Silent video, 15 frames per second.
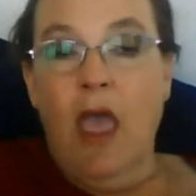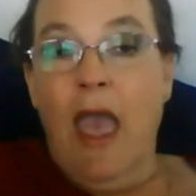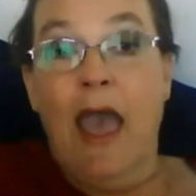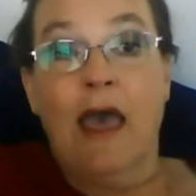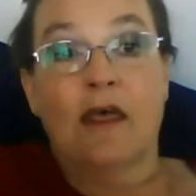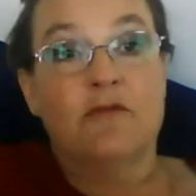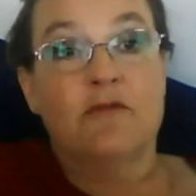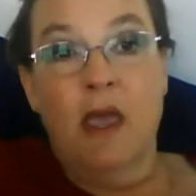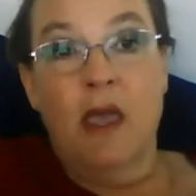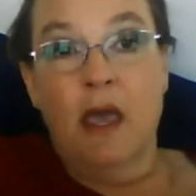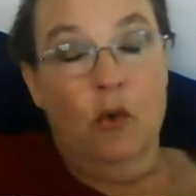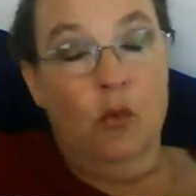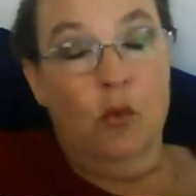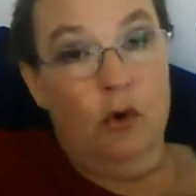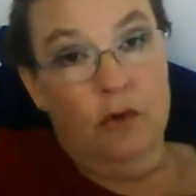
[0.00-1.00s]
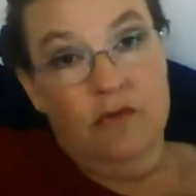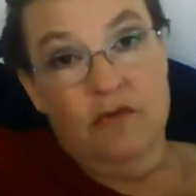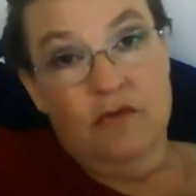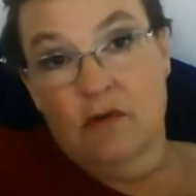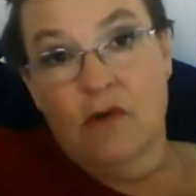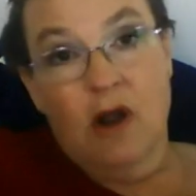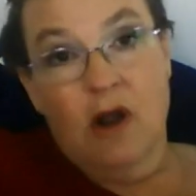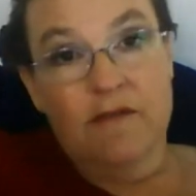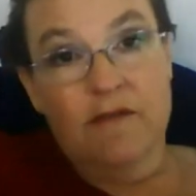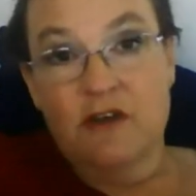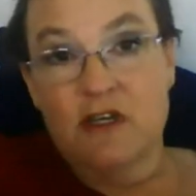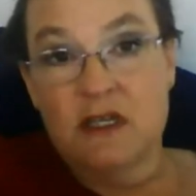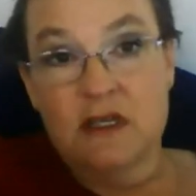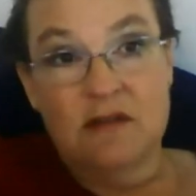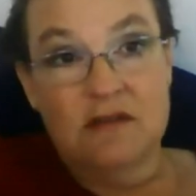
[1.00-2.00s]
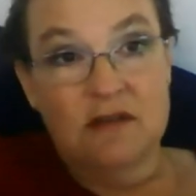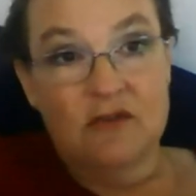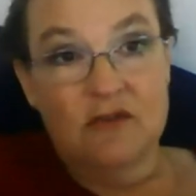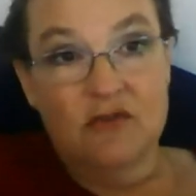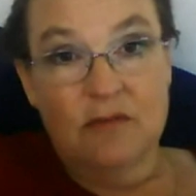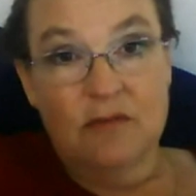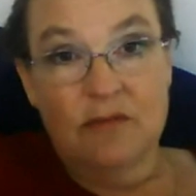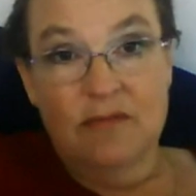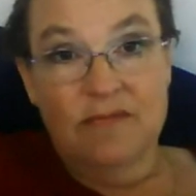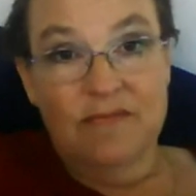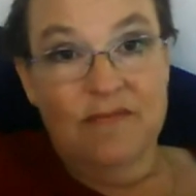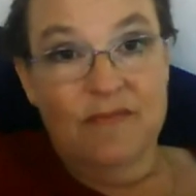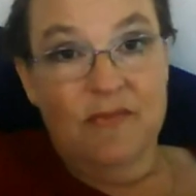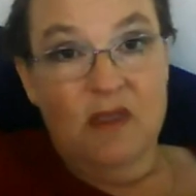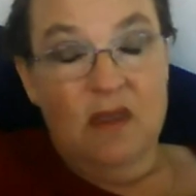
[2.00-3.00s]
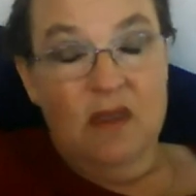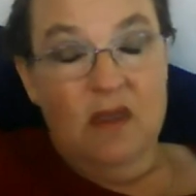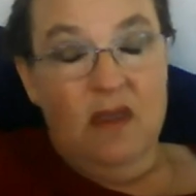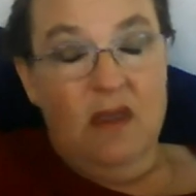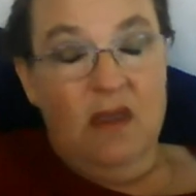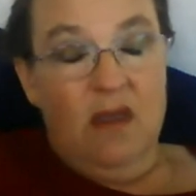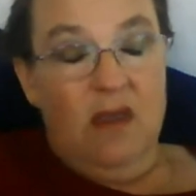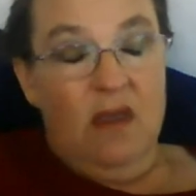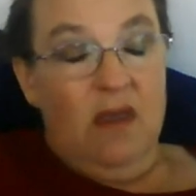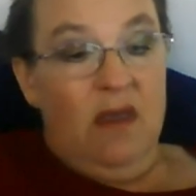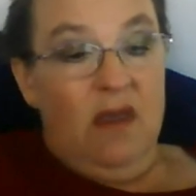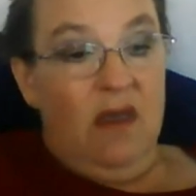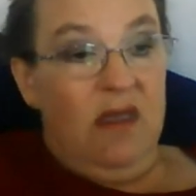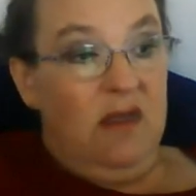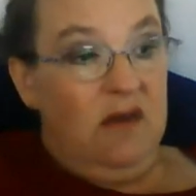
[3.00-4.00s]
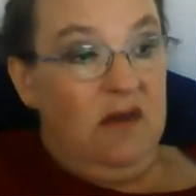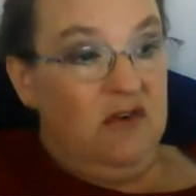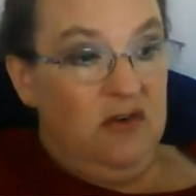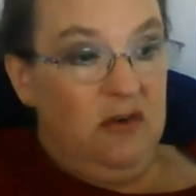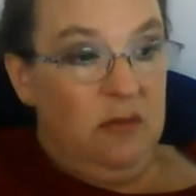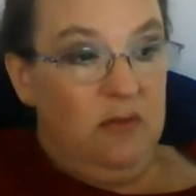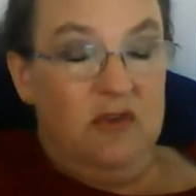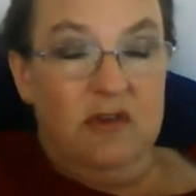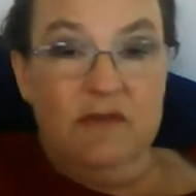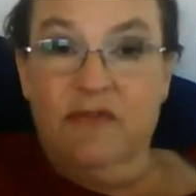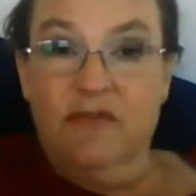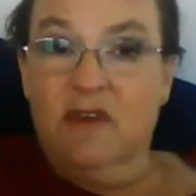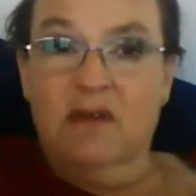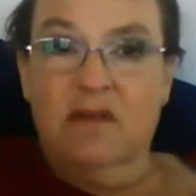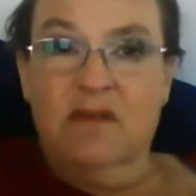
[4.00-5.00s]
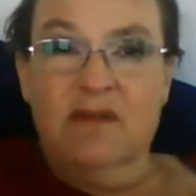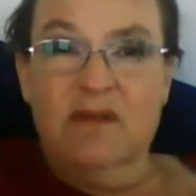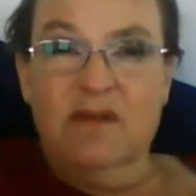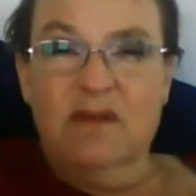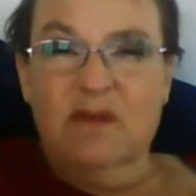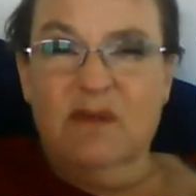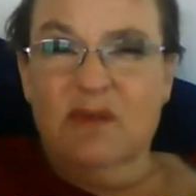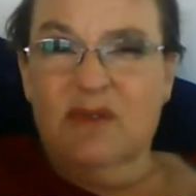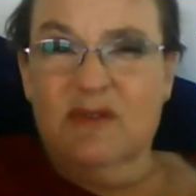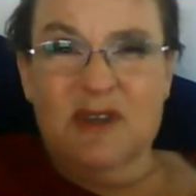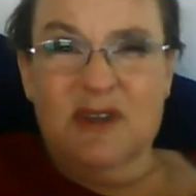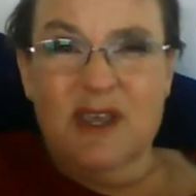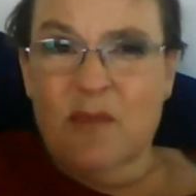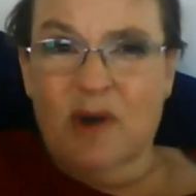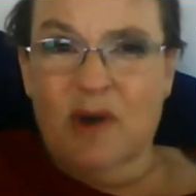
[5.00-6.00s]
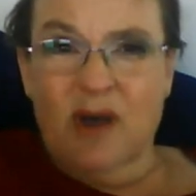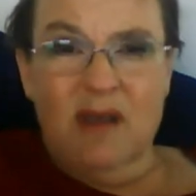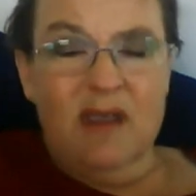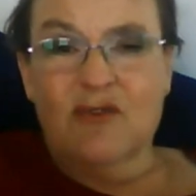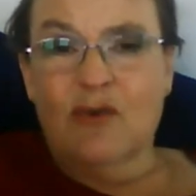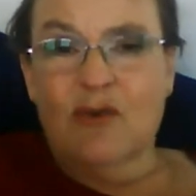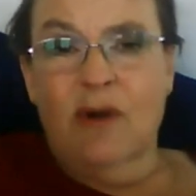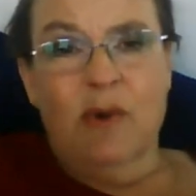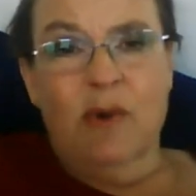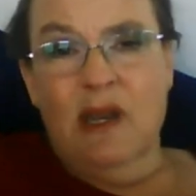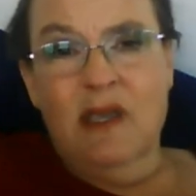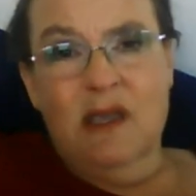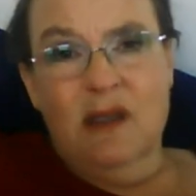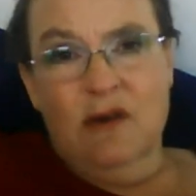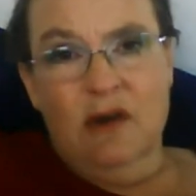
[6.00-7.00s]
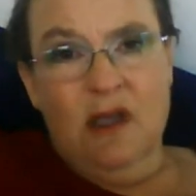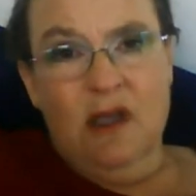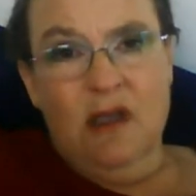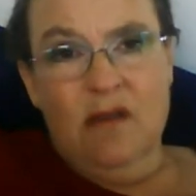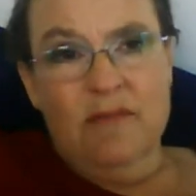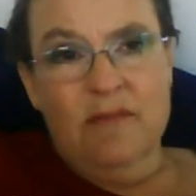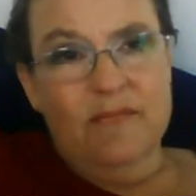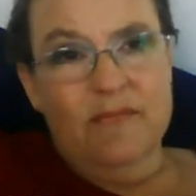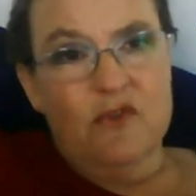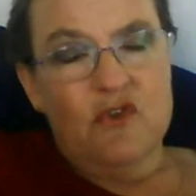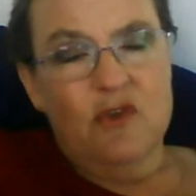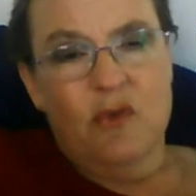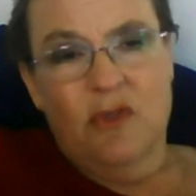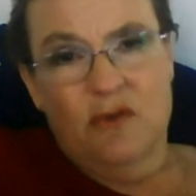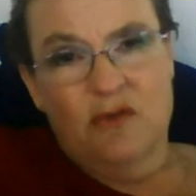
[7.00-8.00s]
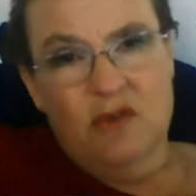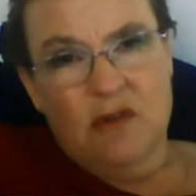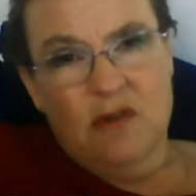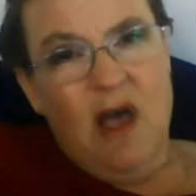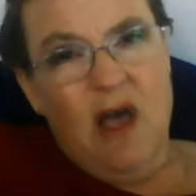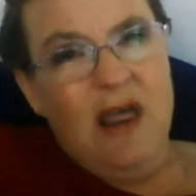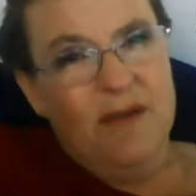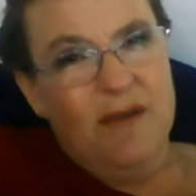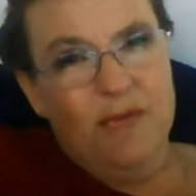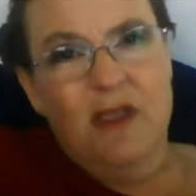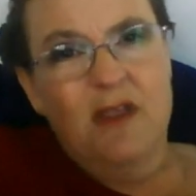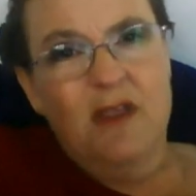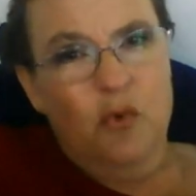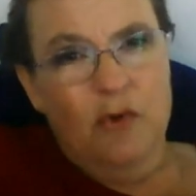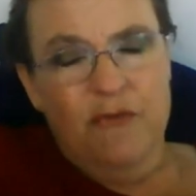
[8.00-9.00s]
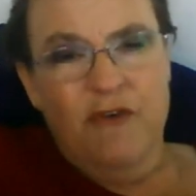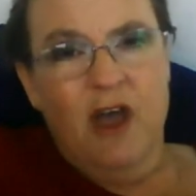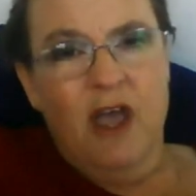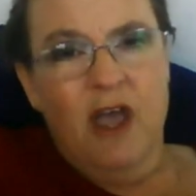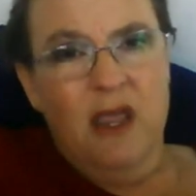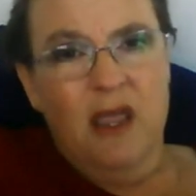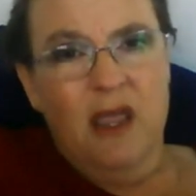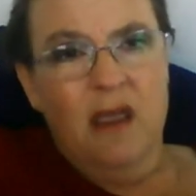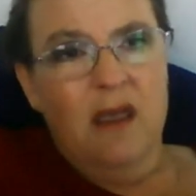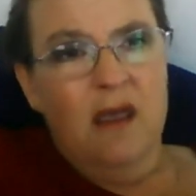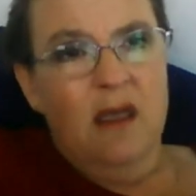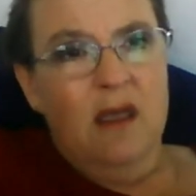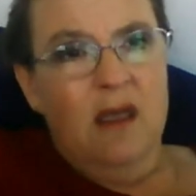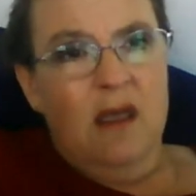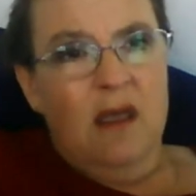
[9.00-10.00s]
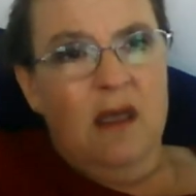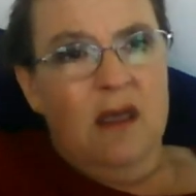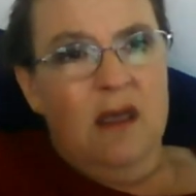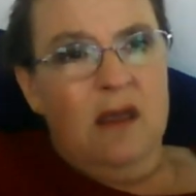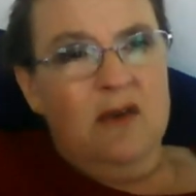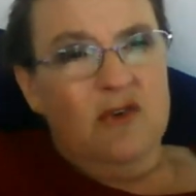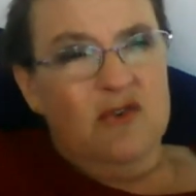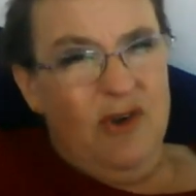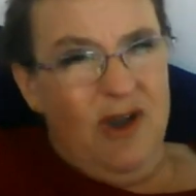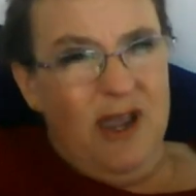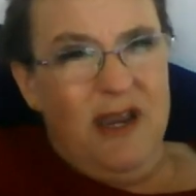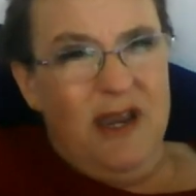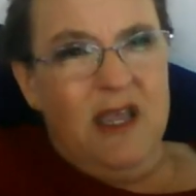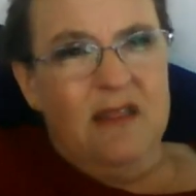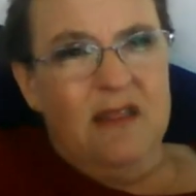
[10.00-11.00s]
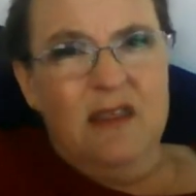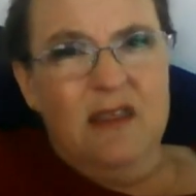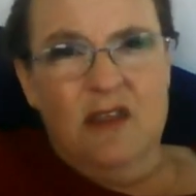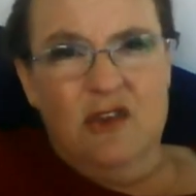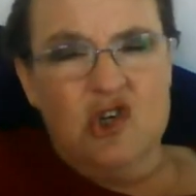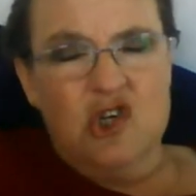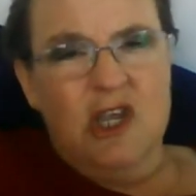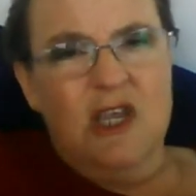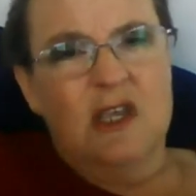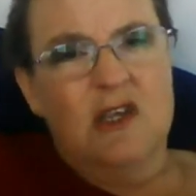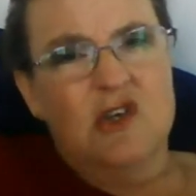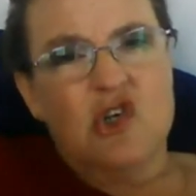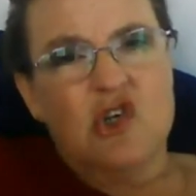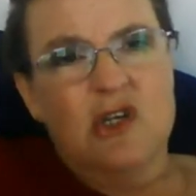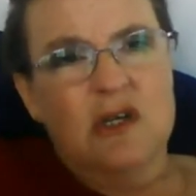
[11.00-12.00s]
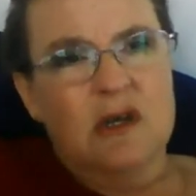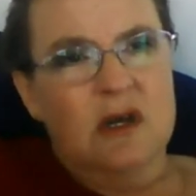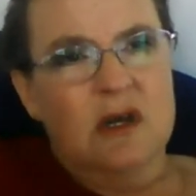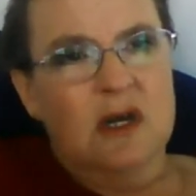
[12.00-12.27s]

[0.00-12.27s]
as bad or worse than chronic fatigue syndrome in terms of the stigma it's already carrying. So there's a lot of things we're fighting, trying to get things changed